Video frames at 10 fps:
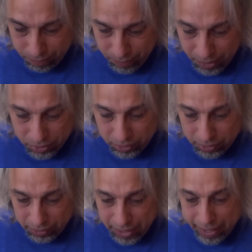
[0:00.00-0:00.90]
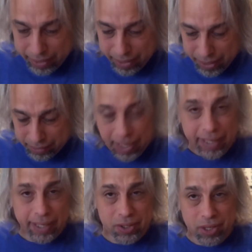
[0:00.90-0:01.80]
because like
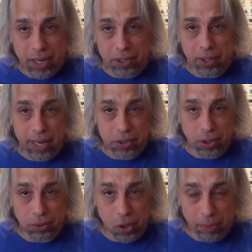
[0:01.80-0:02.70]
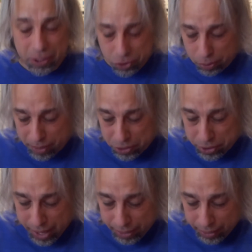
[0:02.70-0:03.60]
I said, and you guys don't know me too much
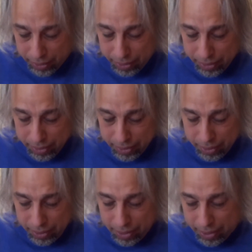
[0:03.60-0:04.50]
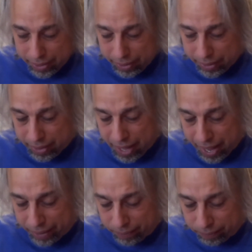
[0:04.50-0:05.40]
yet,
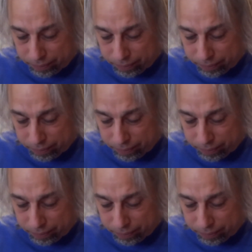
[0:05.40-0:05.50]
that